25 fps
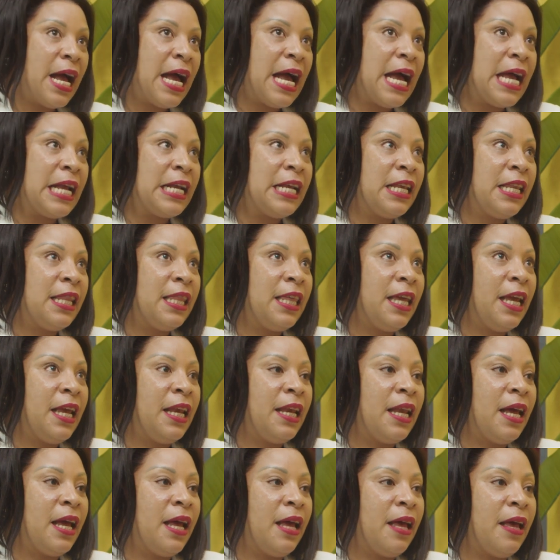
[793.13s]
And
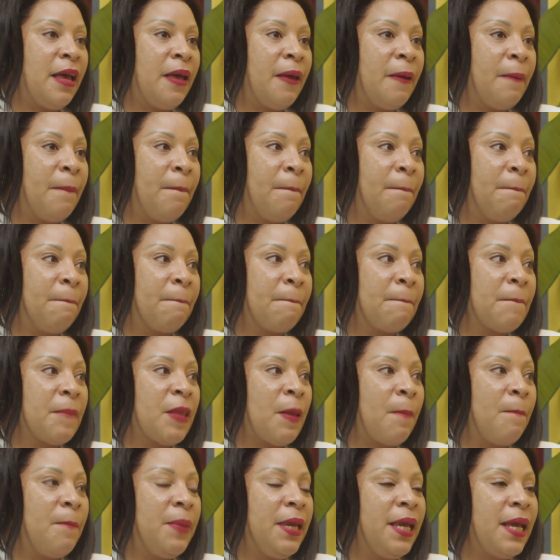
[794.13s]
then
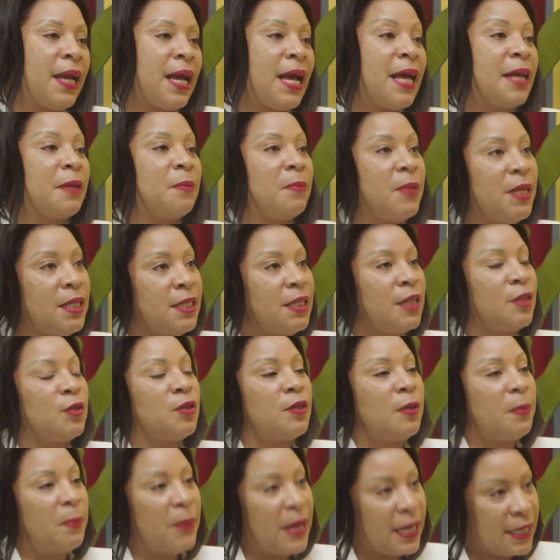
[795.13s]
being admitted to
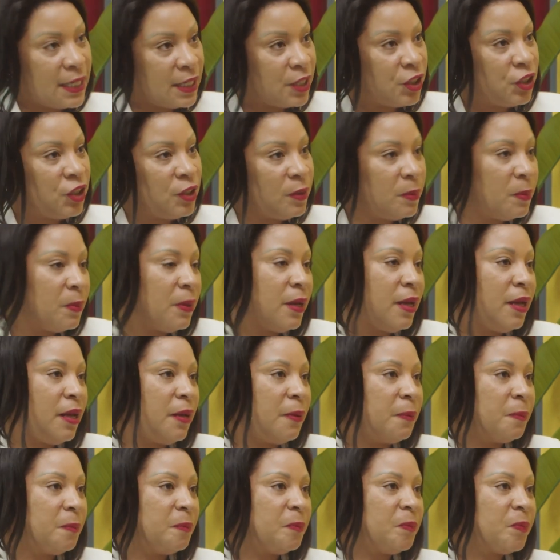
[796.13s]
the partnership
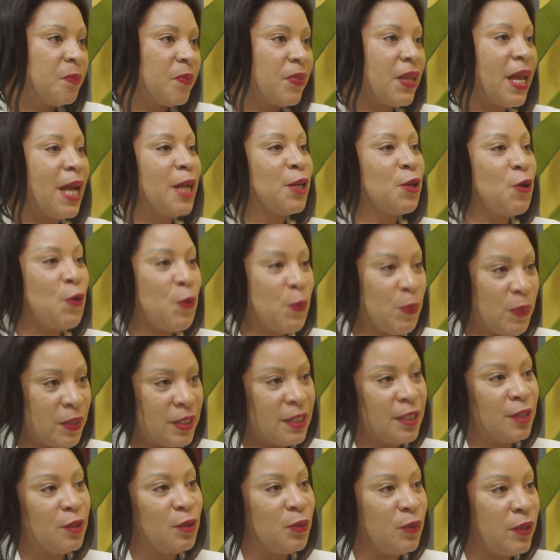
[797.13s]
at
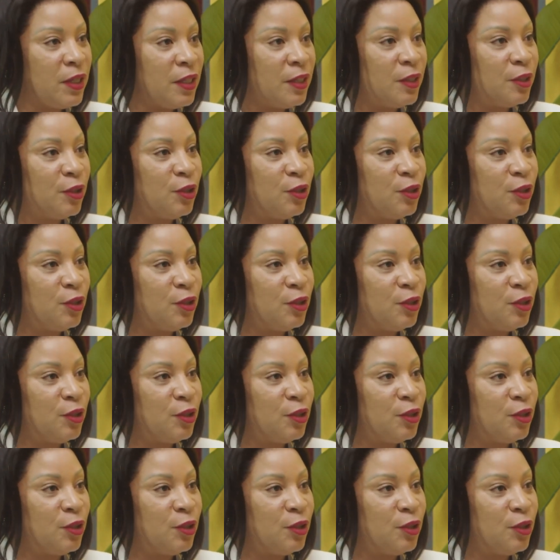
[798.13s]
Corpus as well.